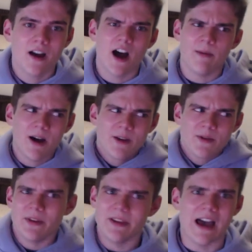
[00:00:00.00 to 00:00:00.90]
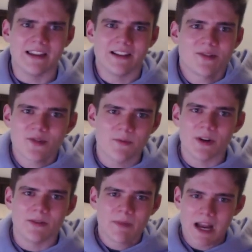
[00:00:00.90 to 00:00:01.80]
But other than that, like, it's
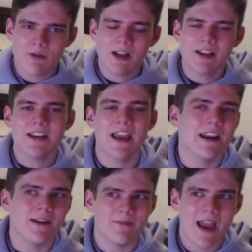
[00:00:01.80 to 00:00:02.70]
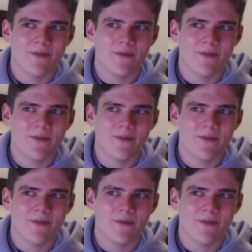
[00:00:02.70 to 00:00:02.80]
super high quality, and I'm happy